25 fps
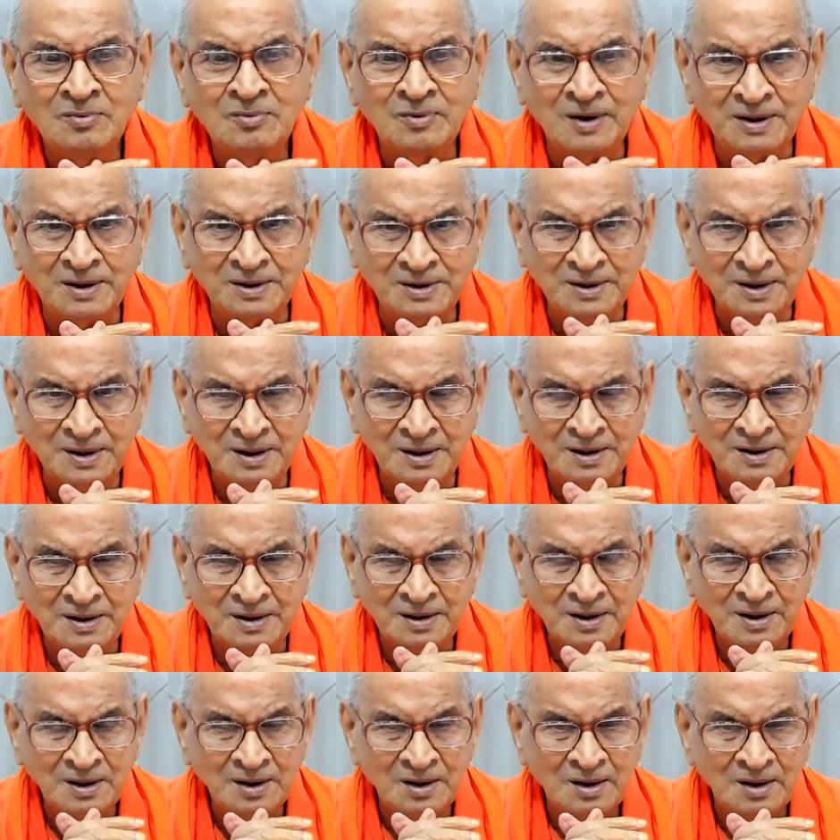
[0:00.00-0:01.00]
further
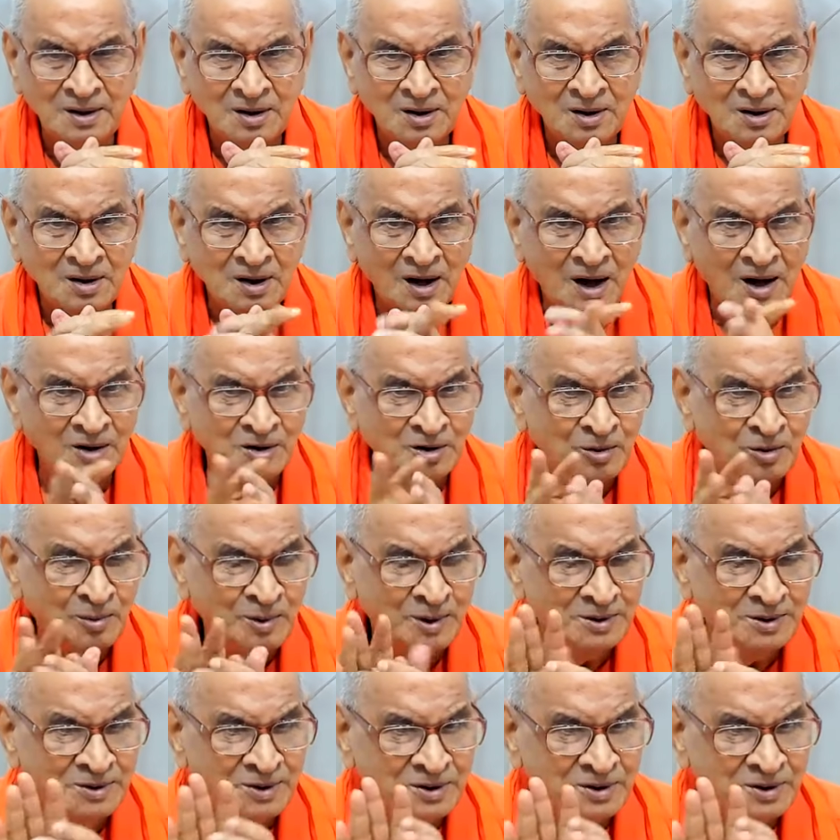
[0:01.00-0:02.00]

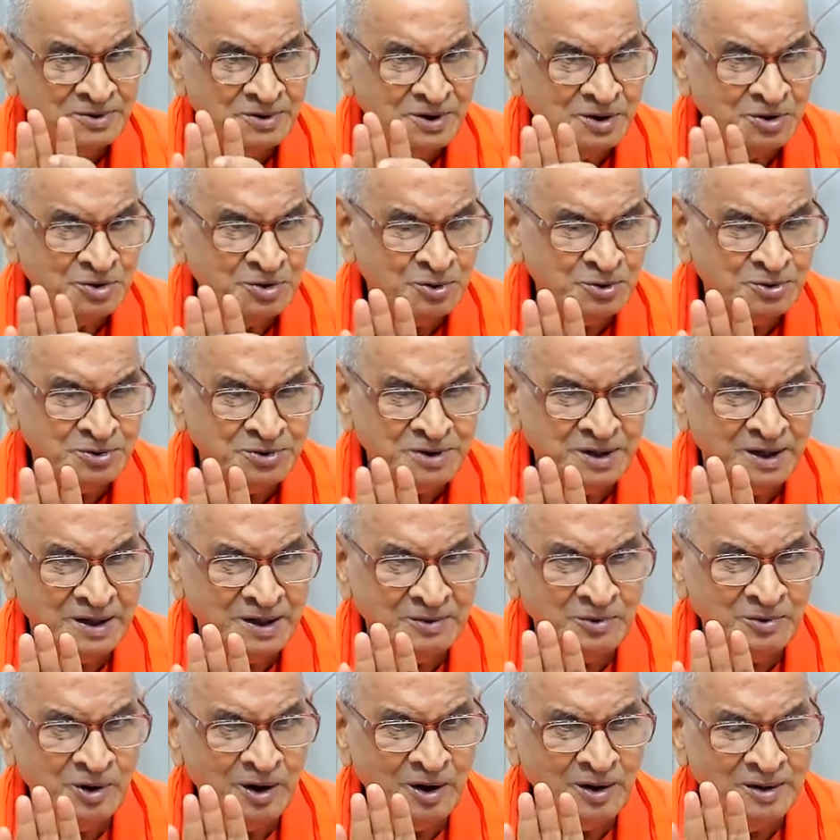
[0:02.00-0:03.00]
Anubandha
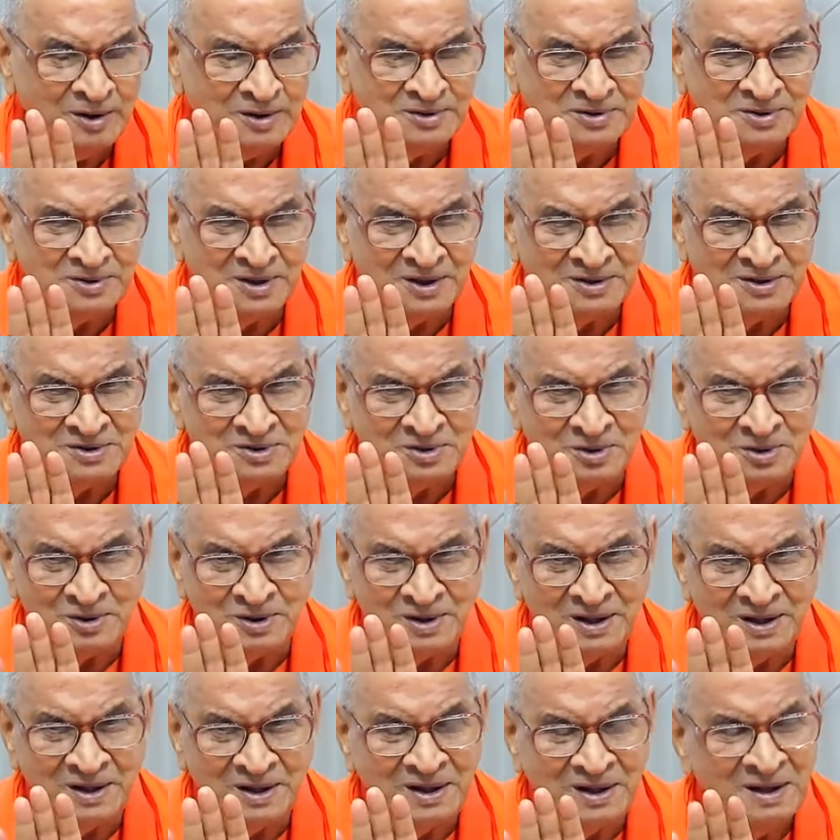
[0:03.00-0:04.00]
Chatushtay. We have discussed
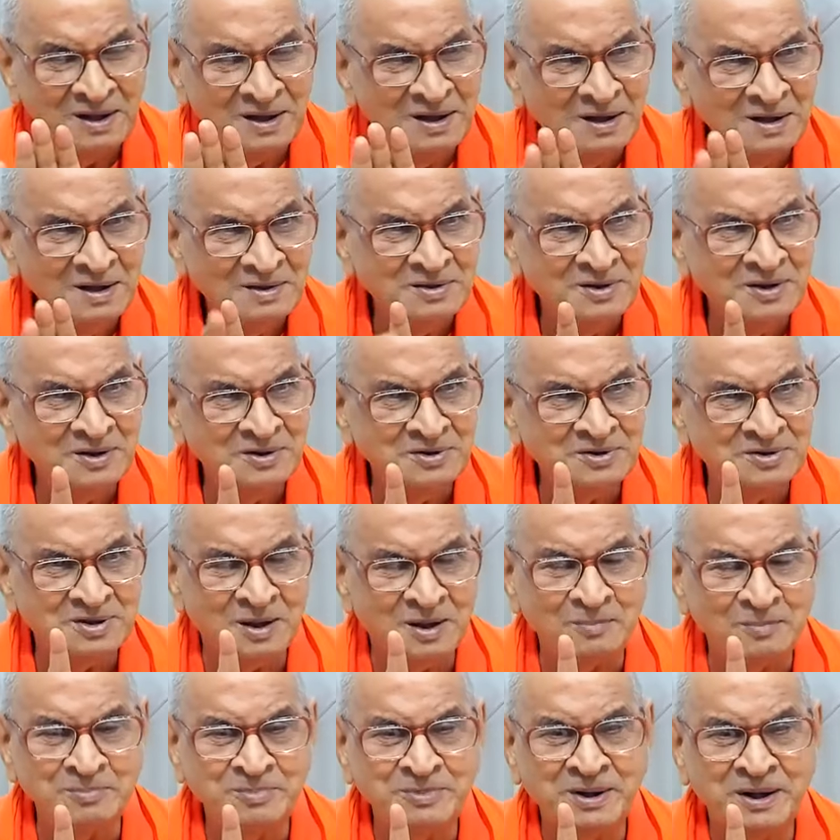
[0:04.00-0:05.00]
only the
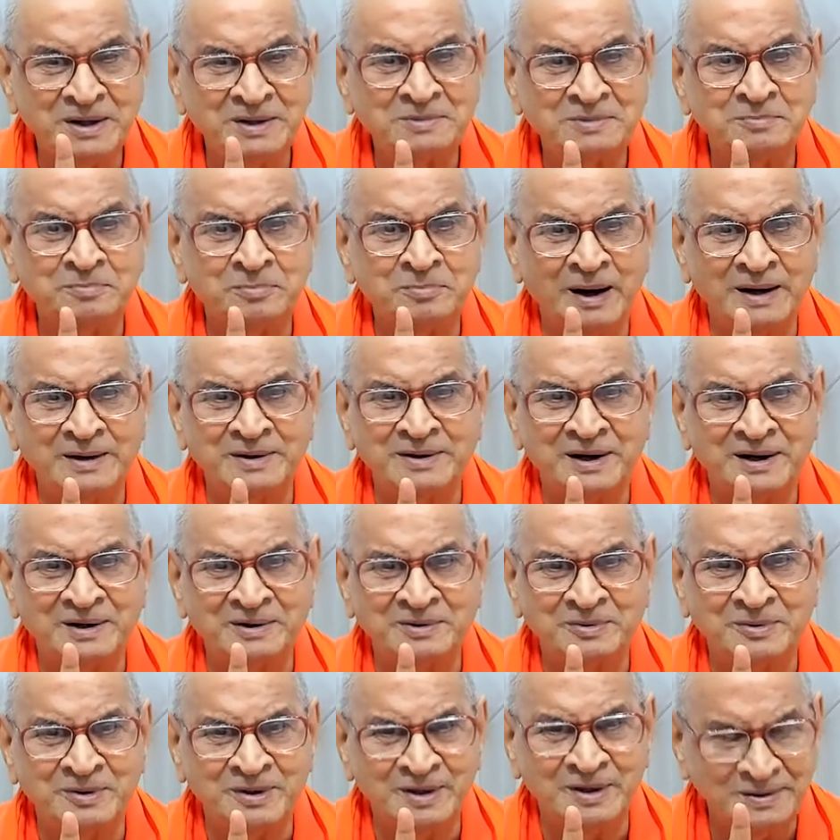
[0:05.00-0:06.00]
subject matter
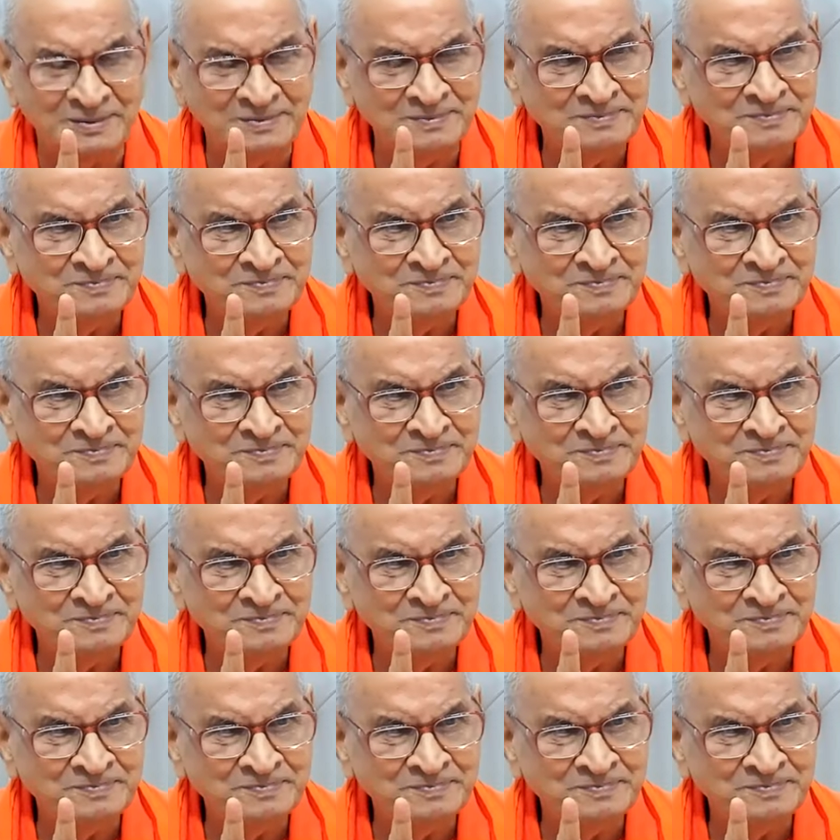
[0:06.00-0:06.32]
today.